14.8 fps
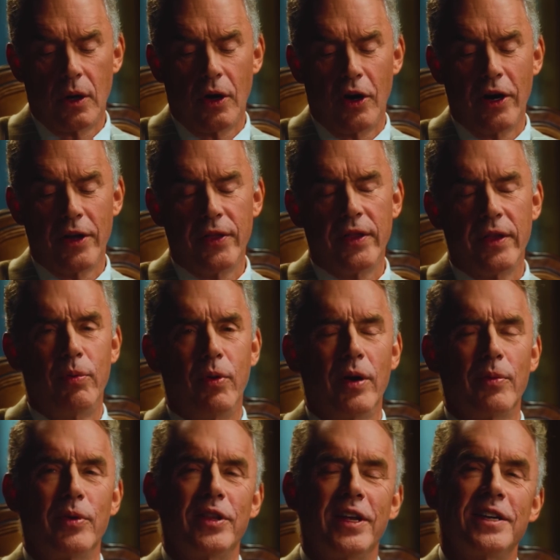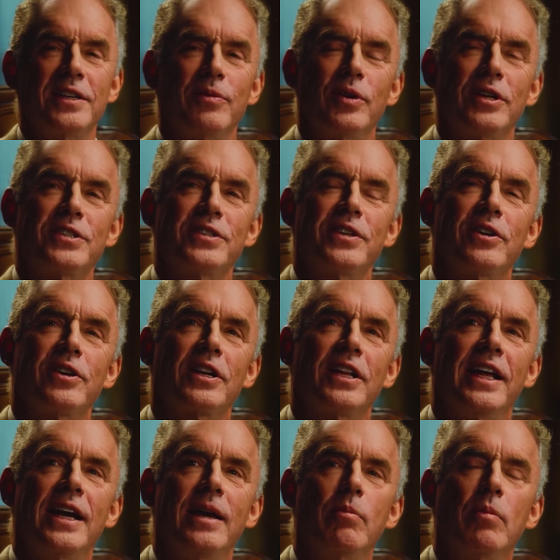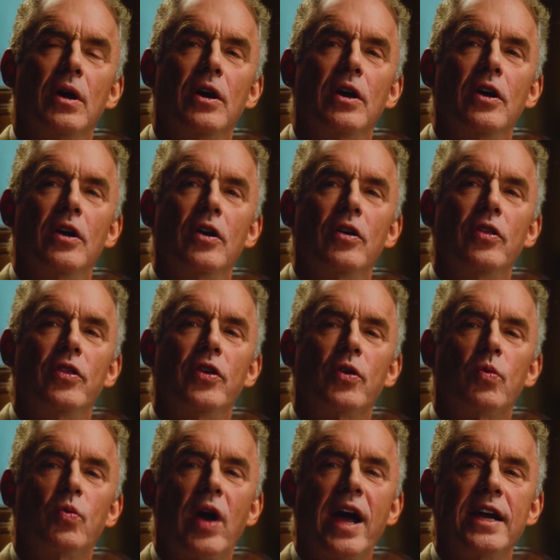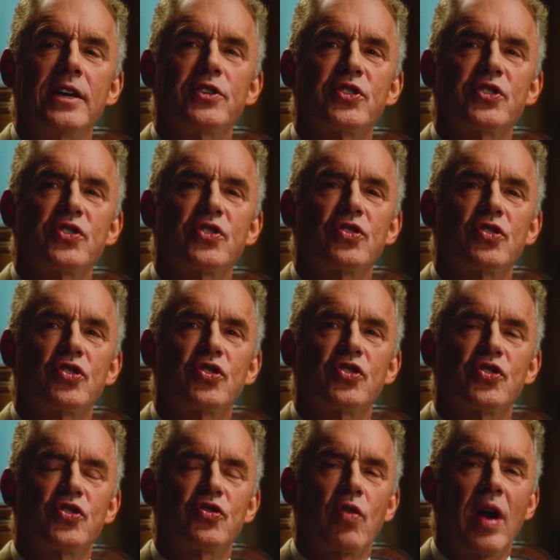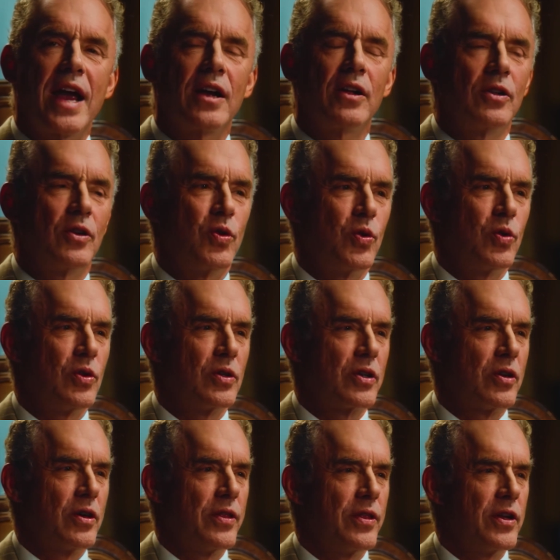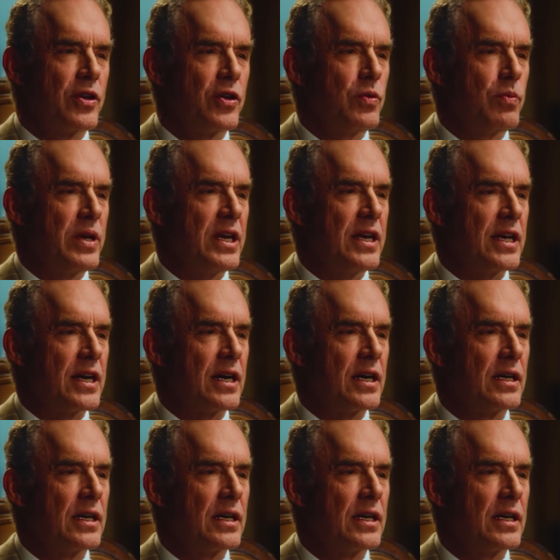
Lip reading: what's their claim? The right's stranglehold on the new media.